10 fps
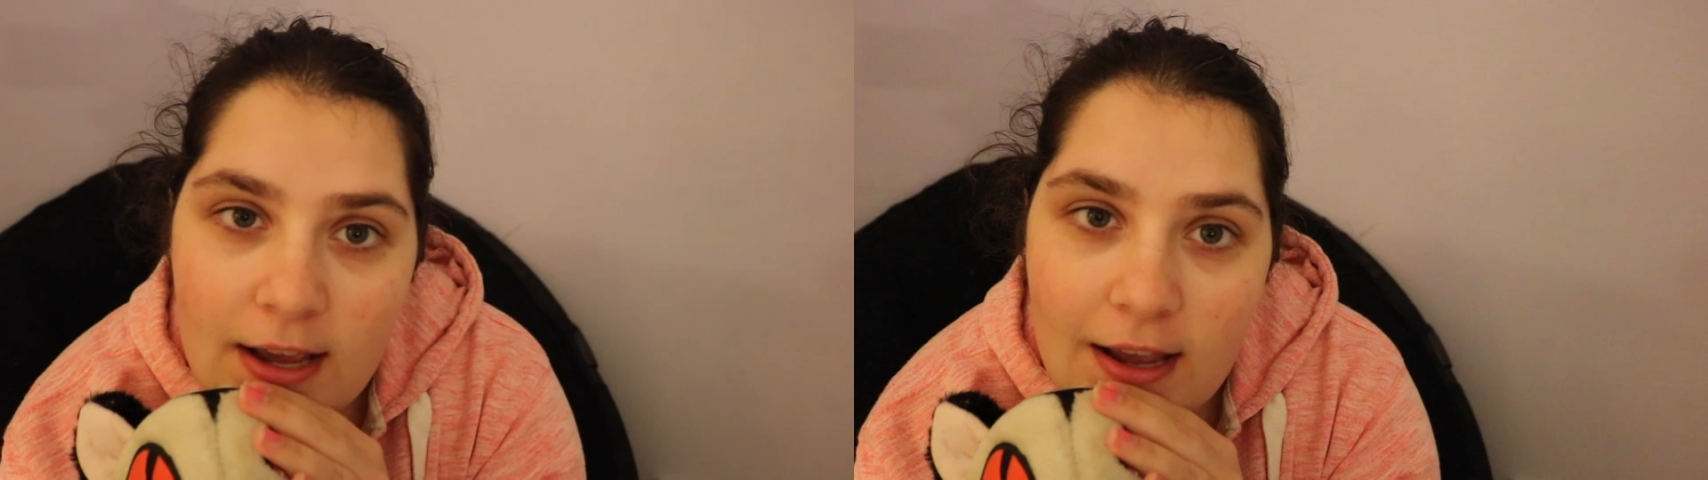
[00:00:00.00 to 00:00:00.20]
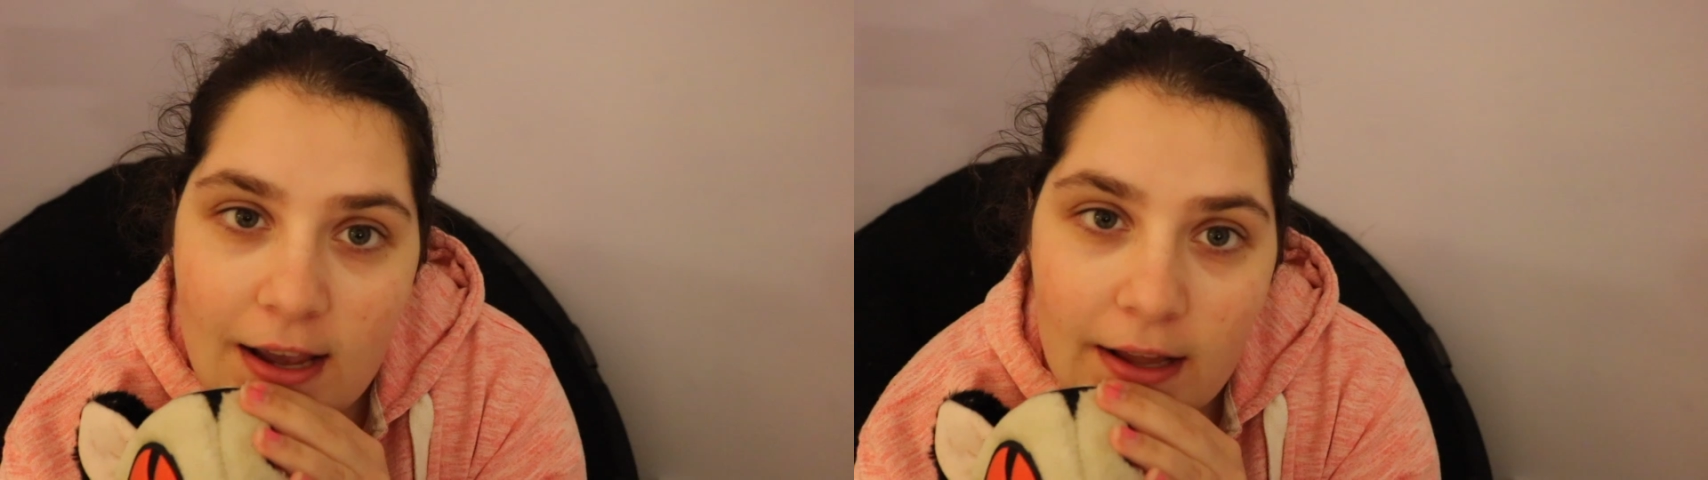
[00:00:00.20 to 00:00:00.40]

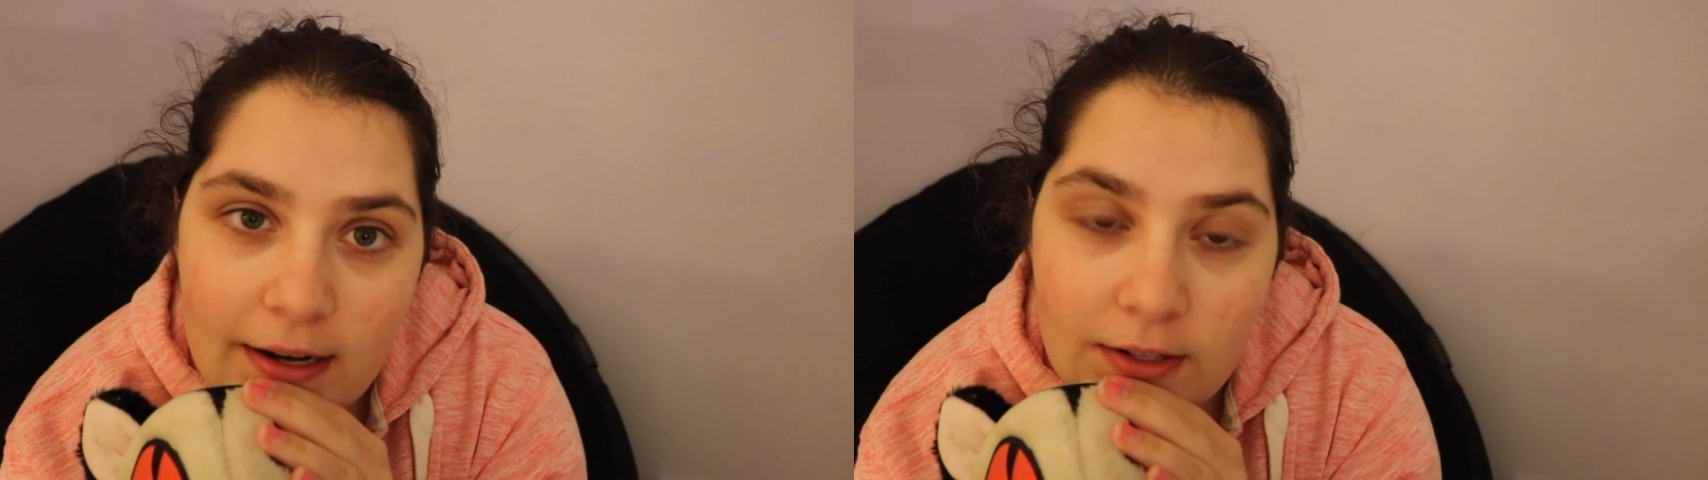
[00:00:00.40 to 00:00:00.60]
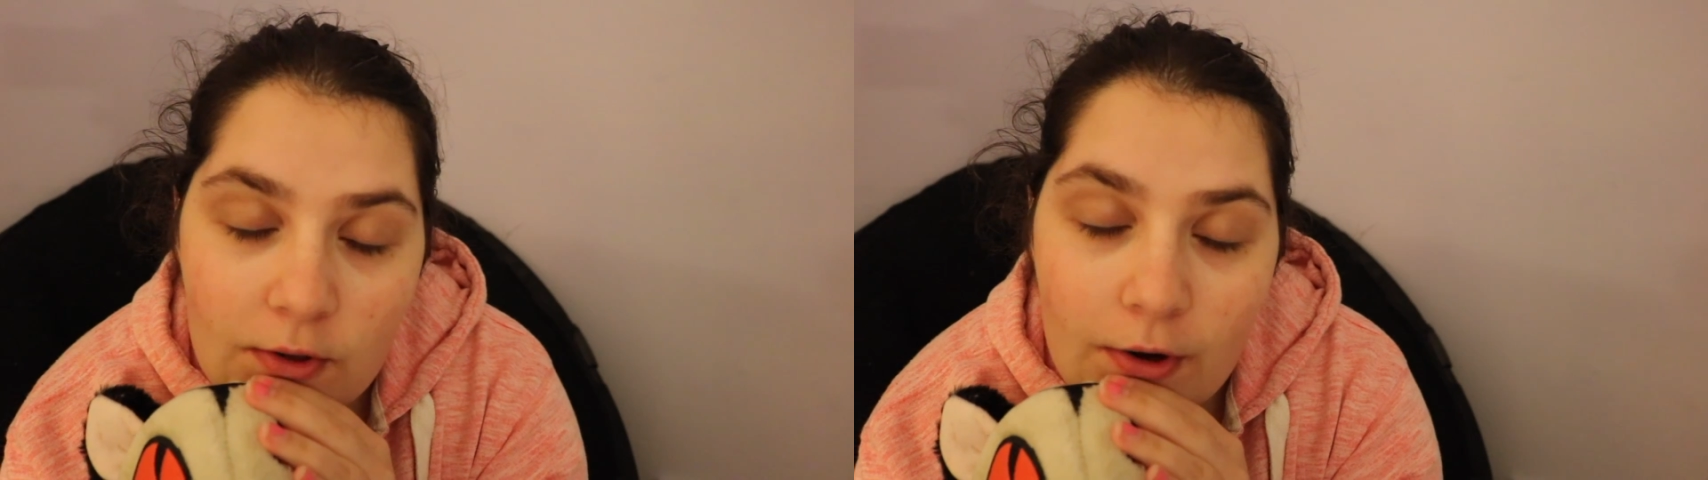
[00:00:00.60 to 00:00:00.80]
And
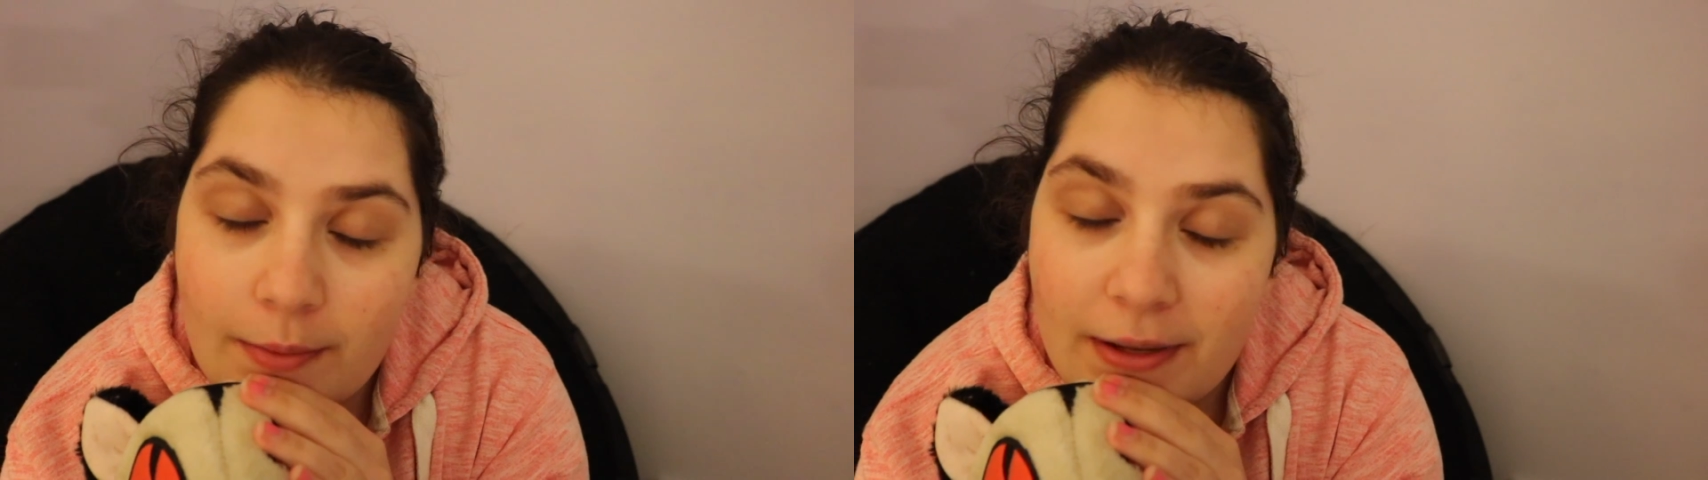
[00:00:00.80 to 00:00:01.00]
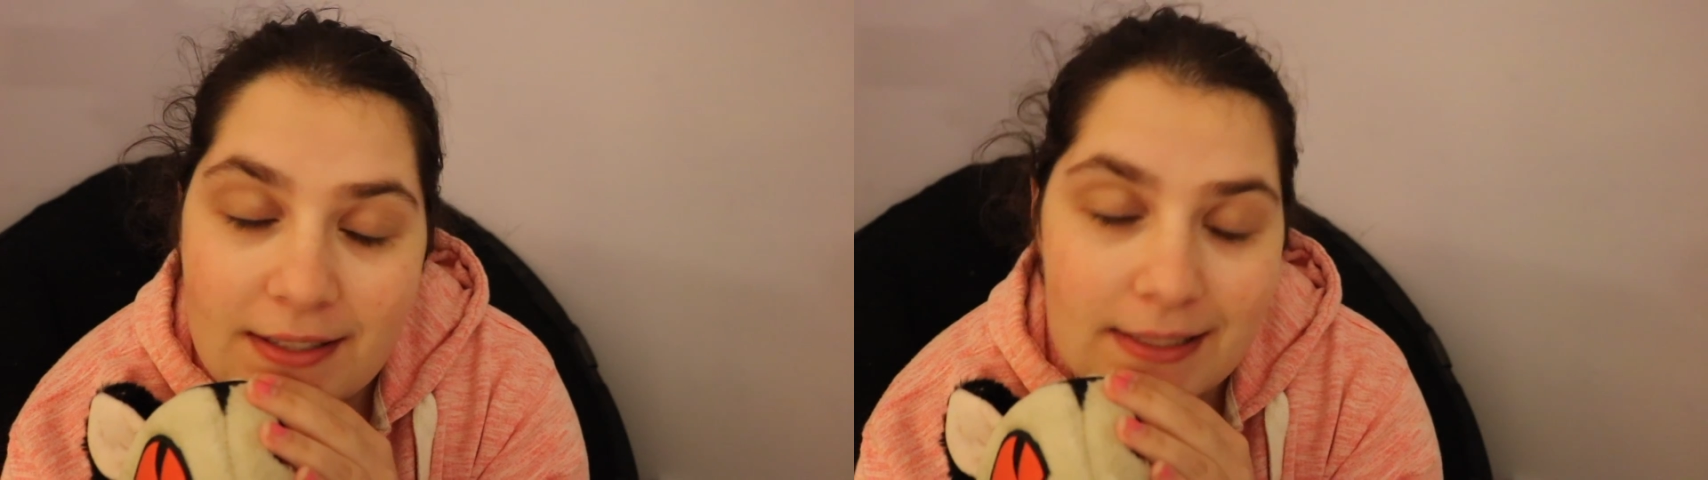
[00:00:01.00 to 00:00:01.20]
it is going to
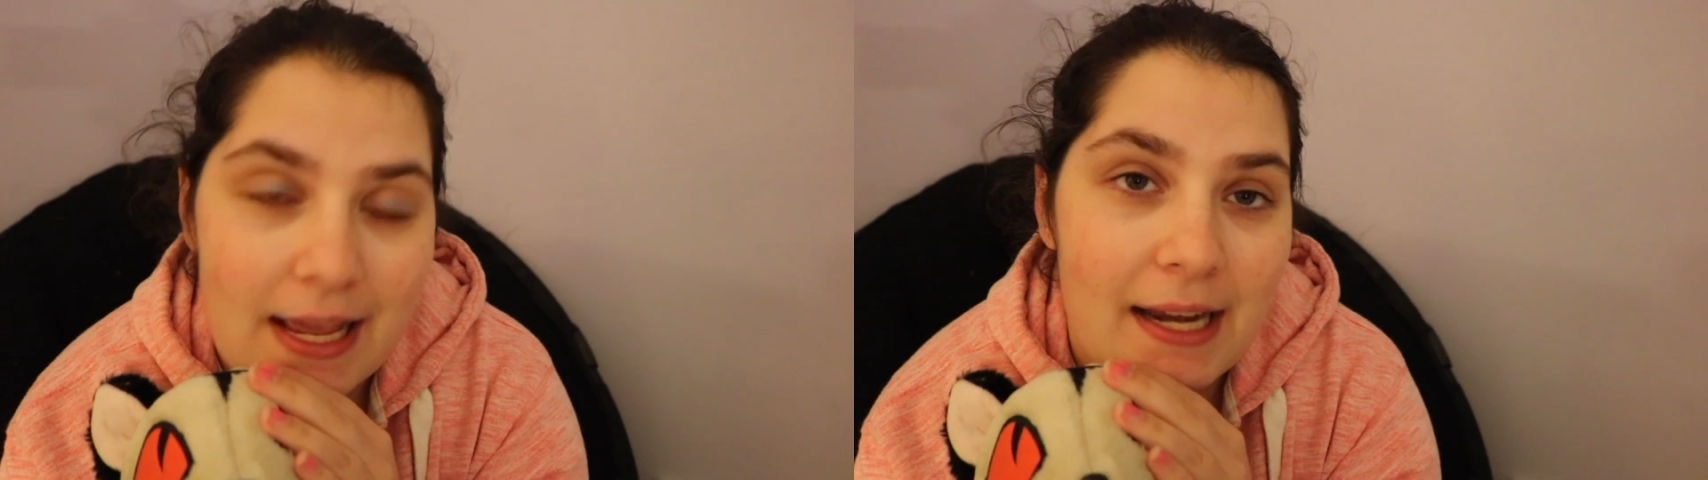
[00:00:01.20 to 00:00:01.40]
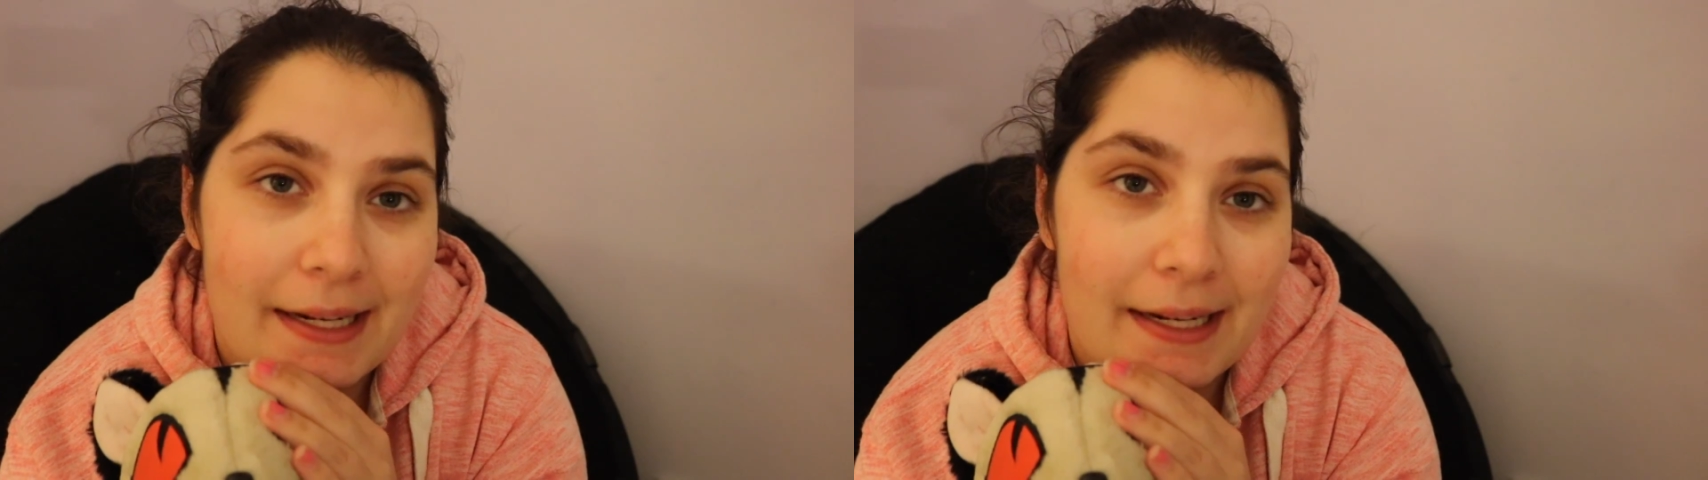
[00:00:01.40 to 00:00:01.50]
be a sad